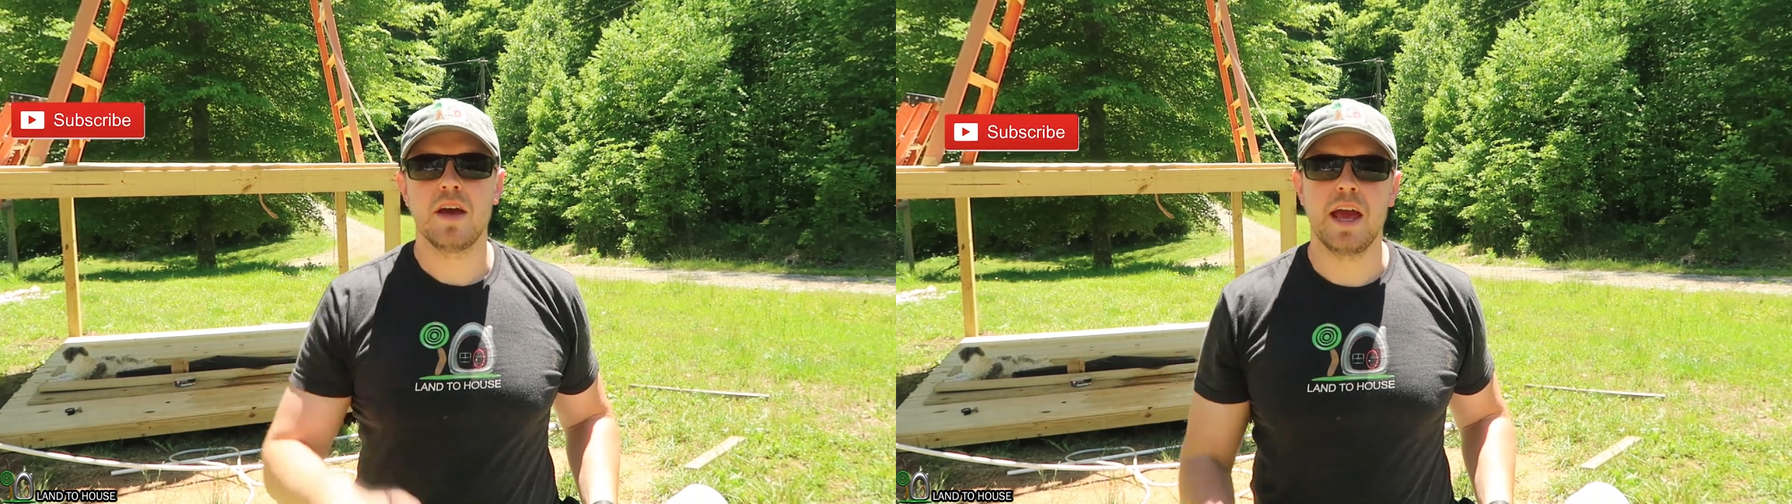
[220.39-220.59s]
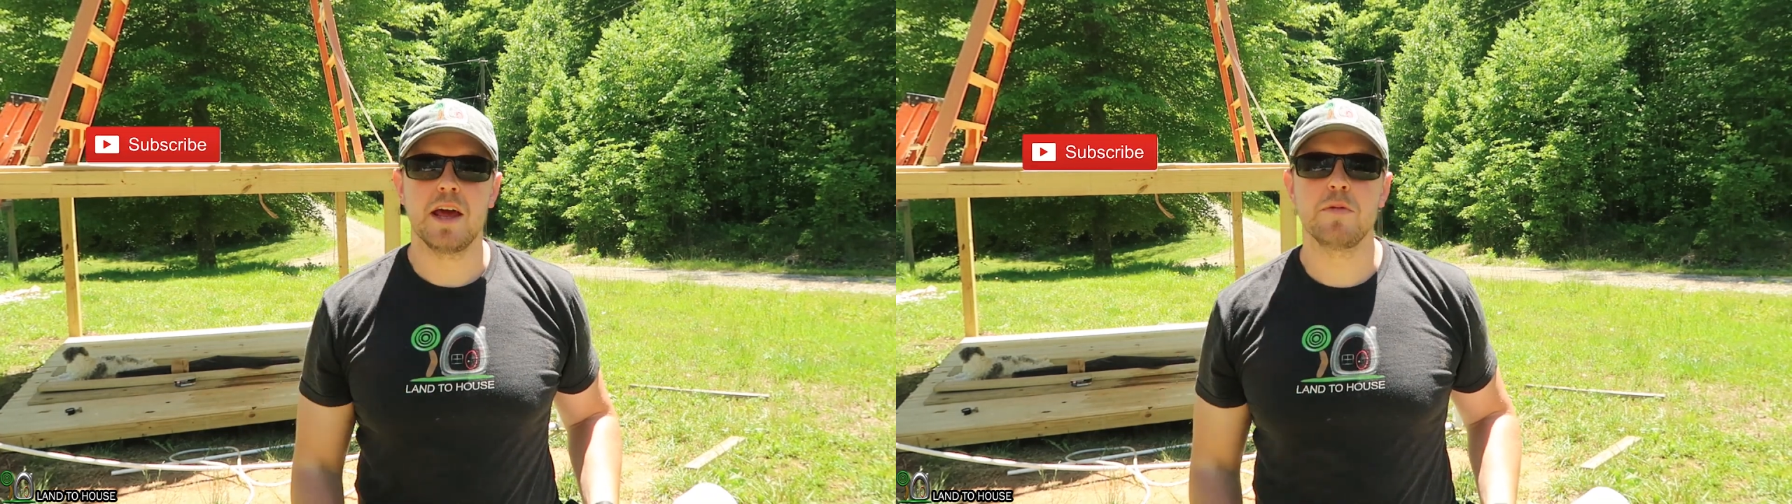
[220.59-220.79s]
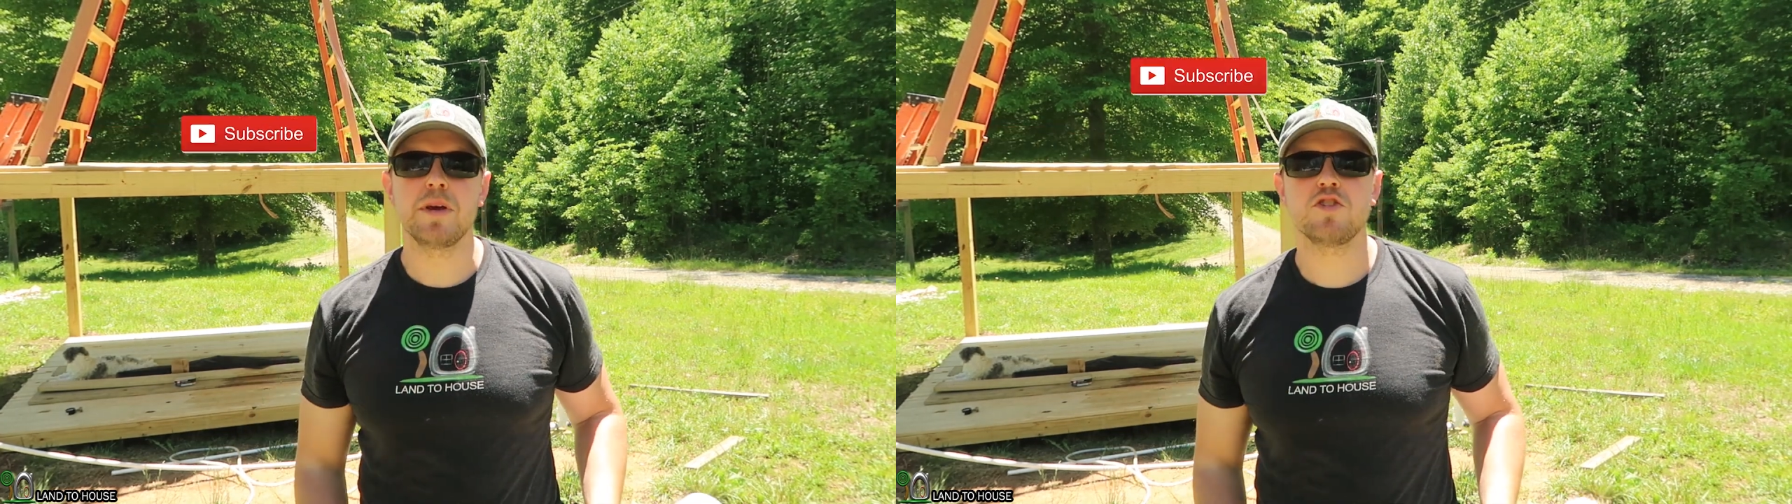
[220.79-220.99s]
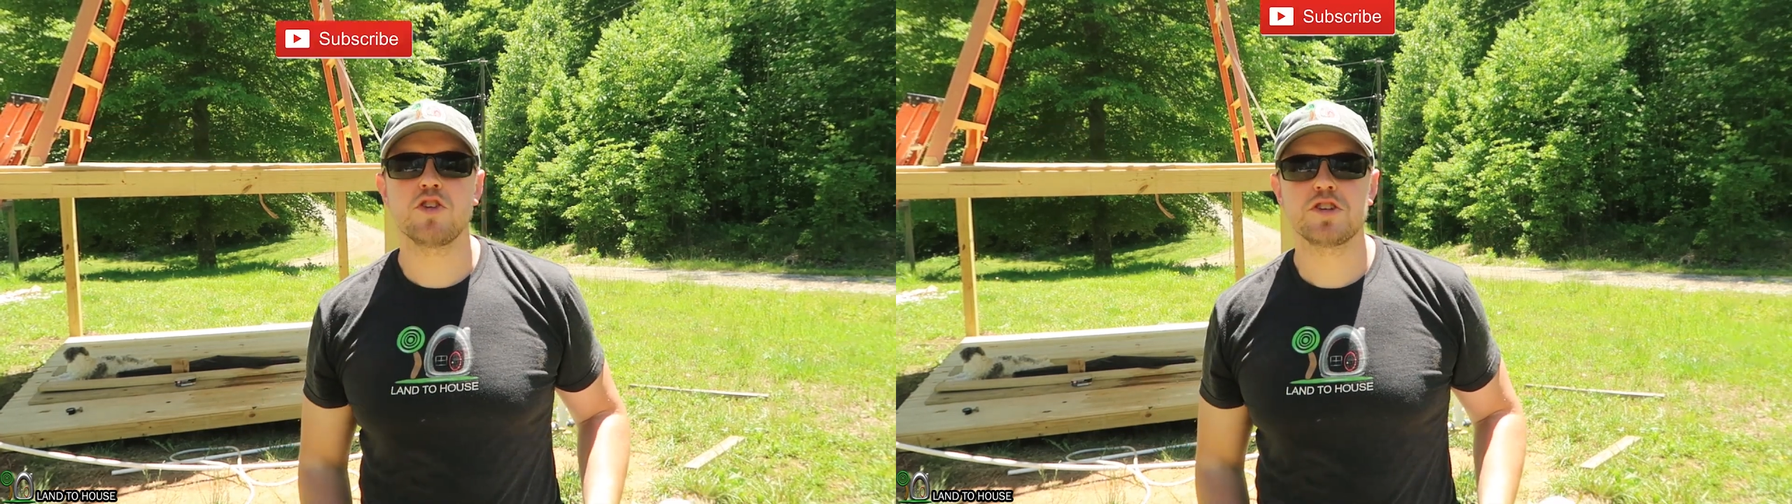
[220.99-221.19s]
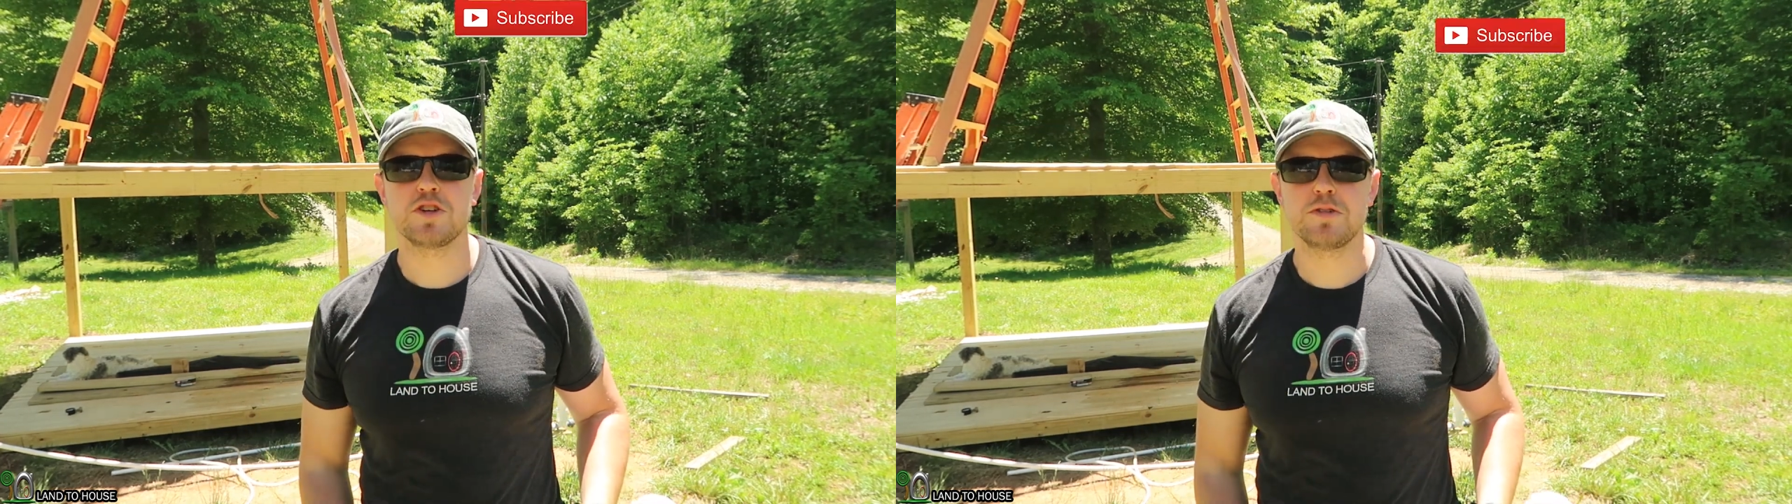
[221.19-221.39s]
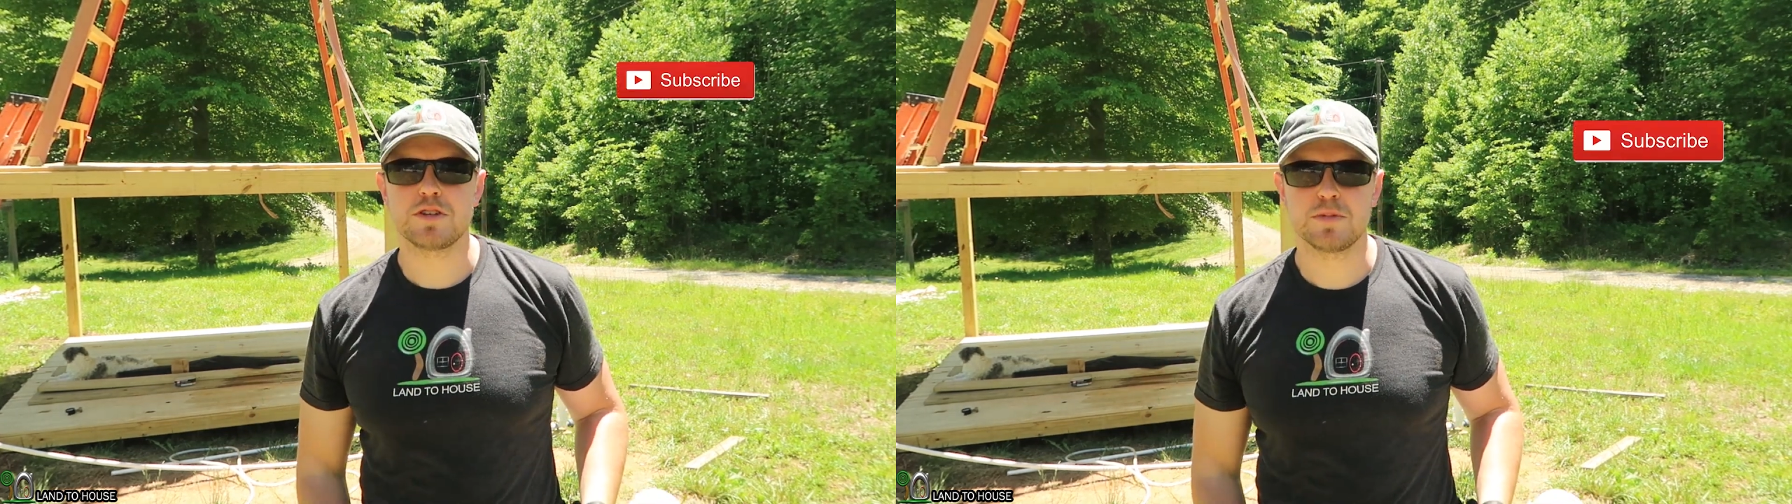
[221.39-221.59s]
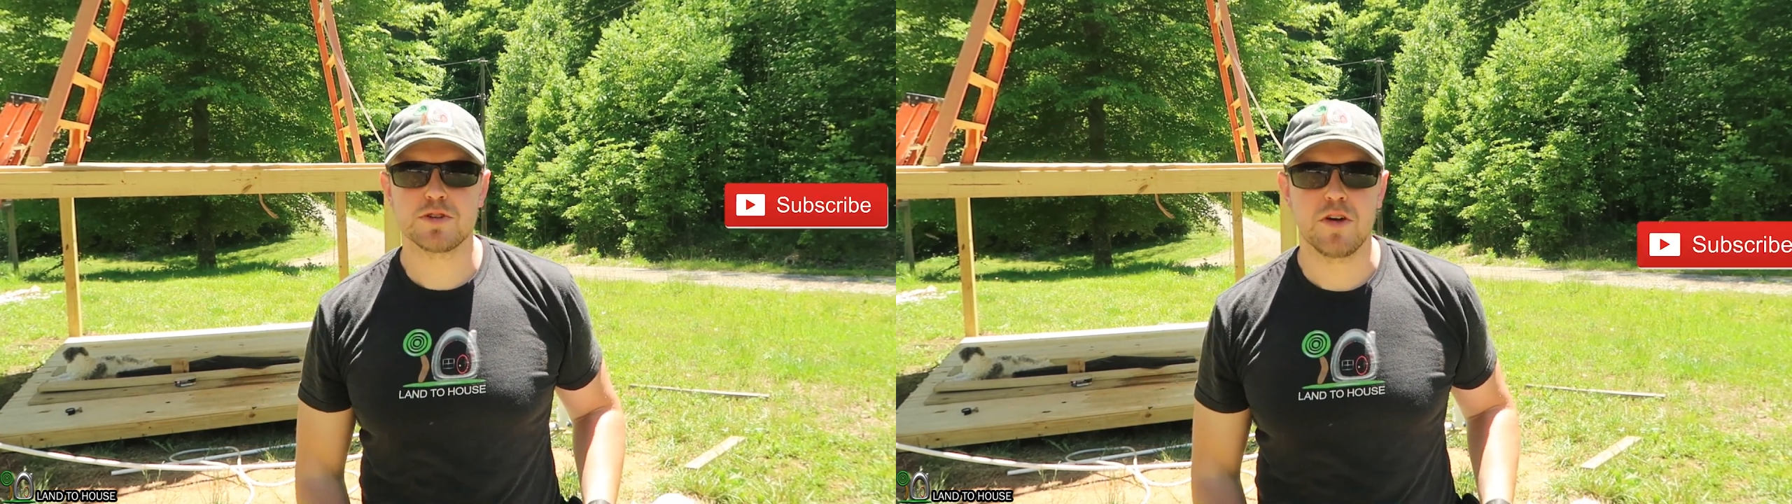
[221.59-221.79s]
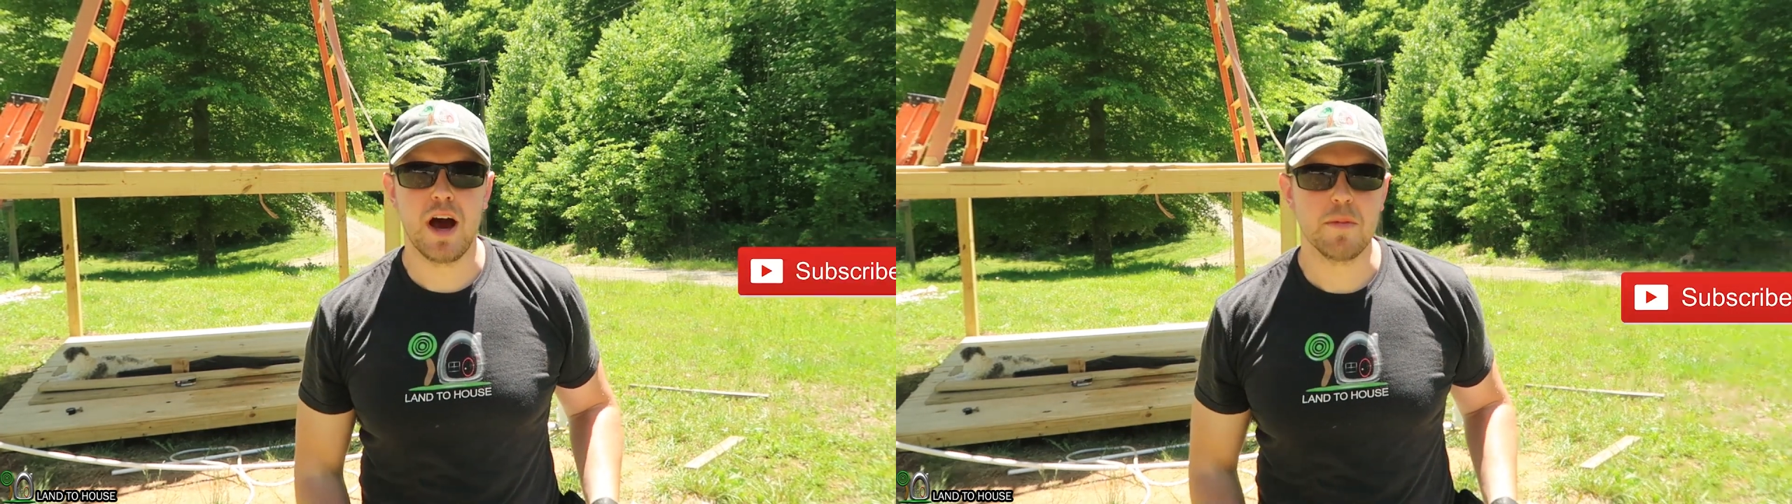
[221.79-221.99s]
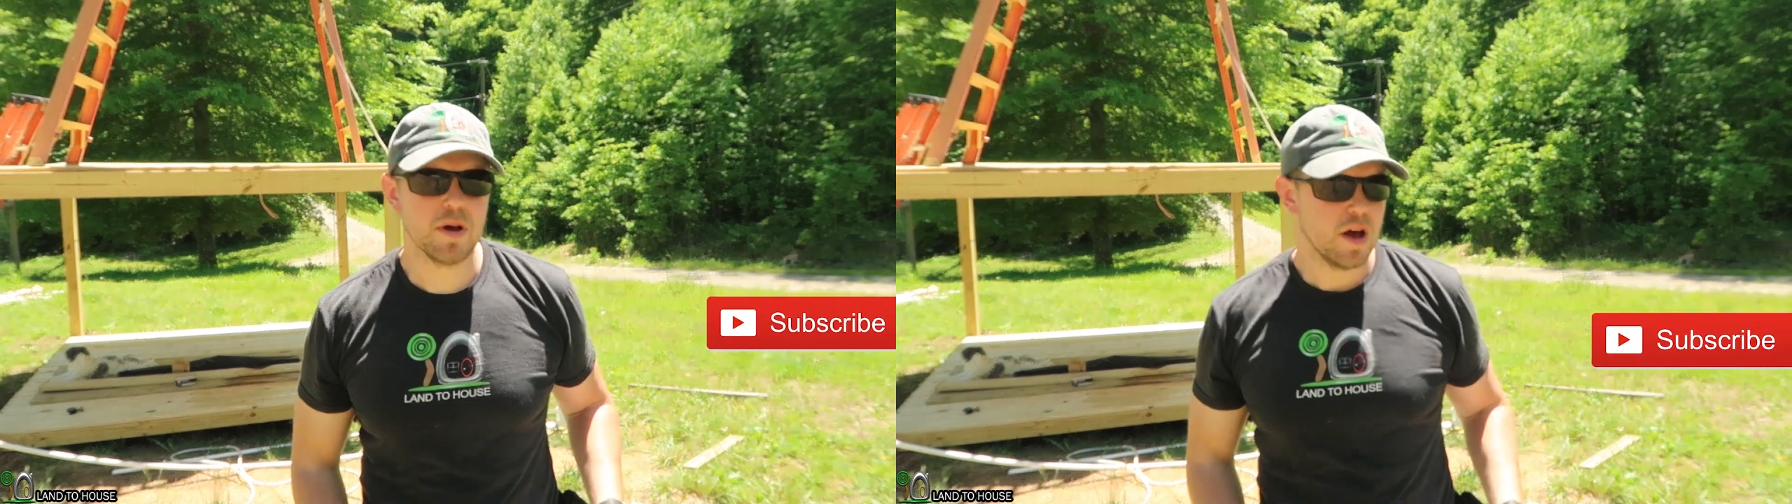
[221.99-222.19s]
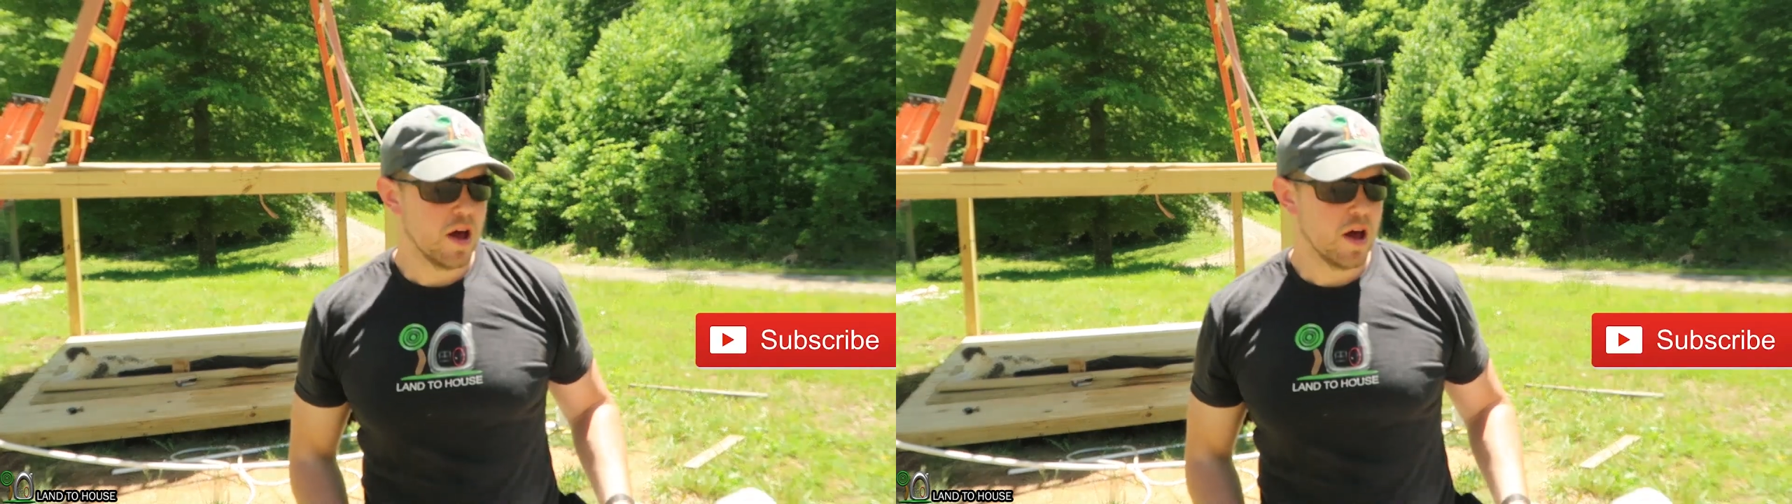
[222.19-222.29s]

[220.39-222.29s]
and be sure to subscribe.